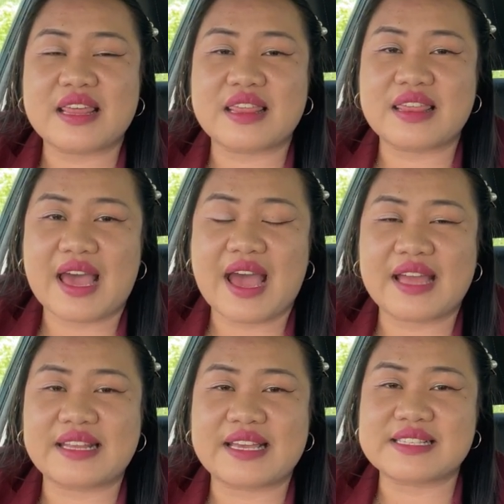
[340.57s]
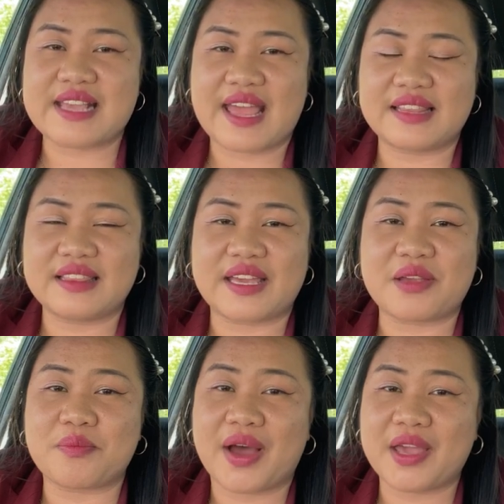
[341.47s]
that is
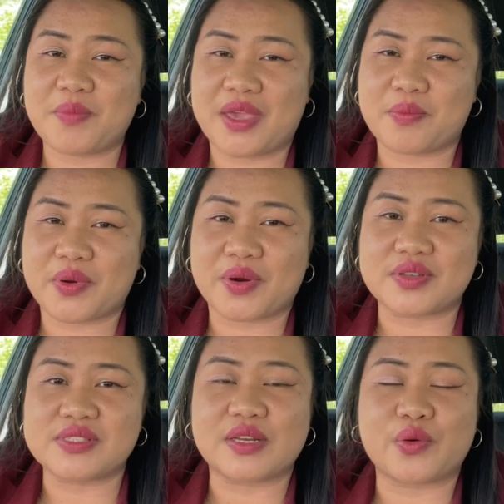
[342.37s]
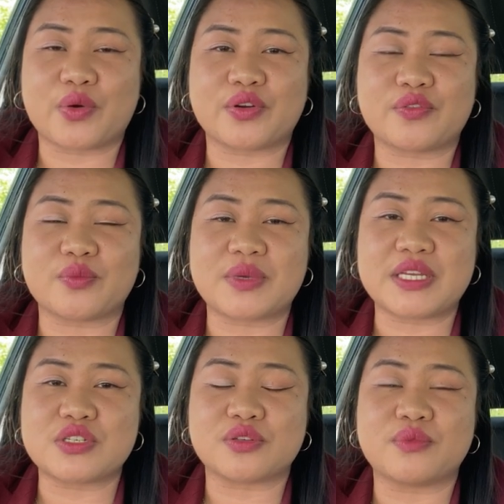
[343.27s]
handling my papers in order for me
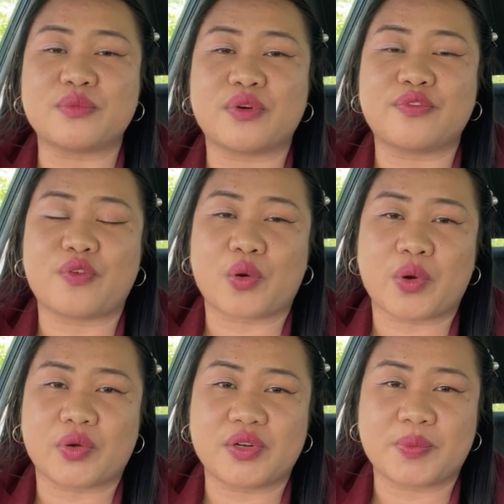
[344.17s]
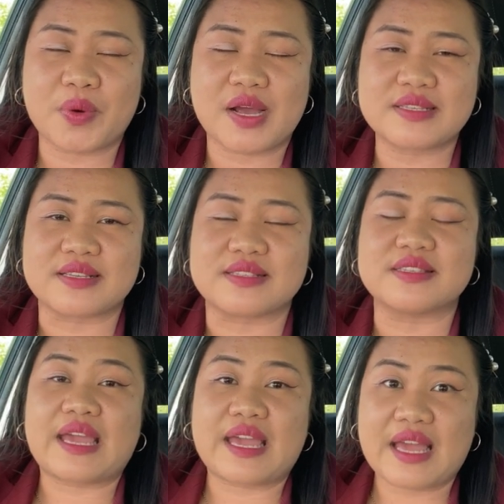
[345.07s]
to move forward with the process.
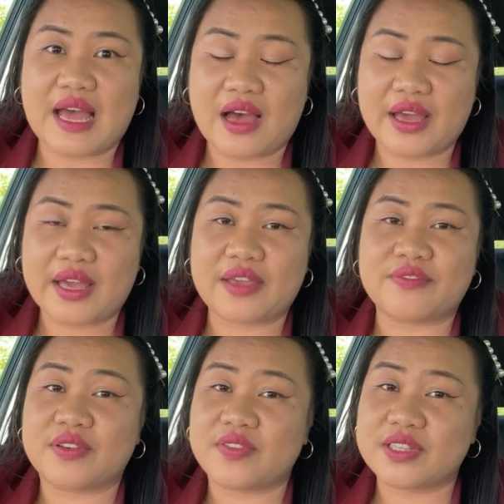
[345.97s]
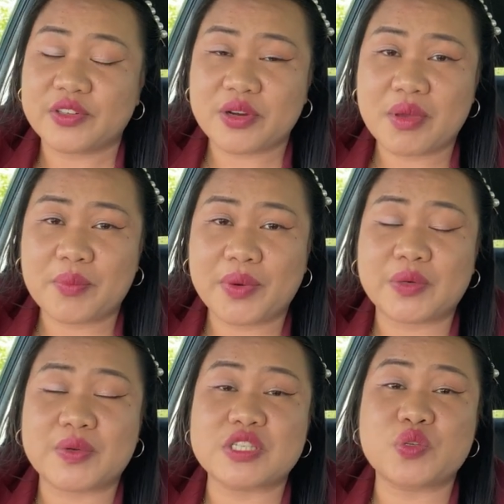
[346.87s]
I vividly remember it
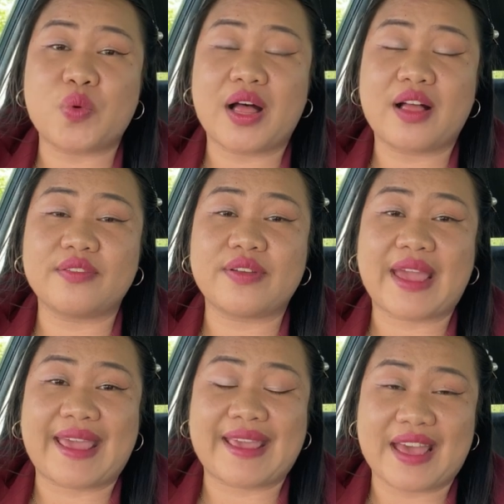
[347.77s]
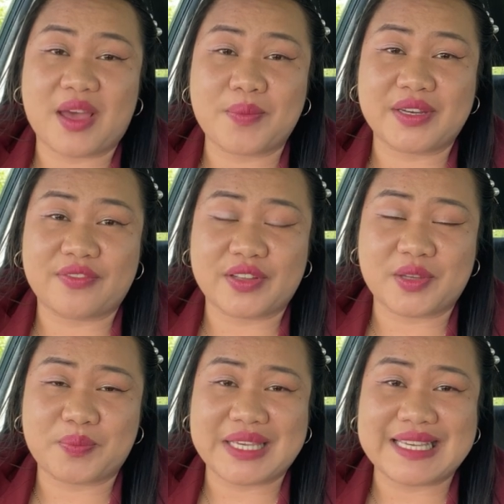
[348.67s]
was 12 a.m. in the
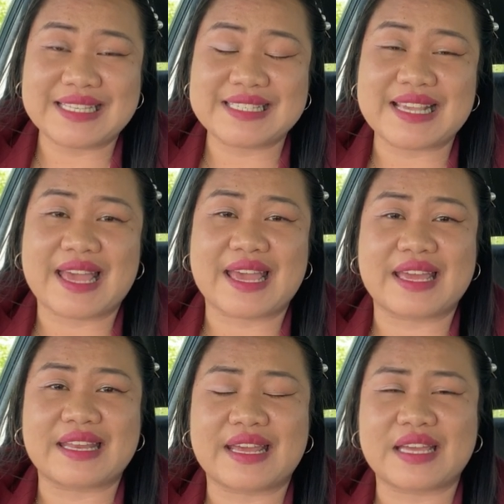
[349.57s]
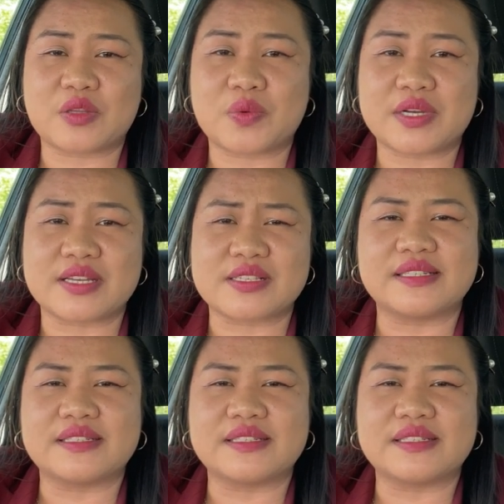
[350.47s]
Philippines and it was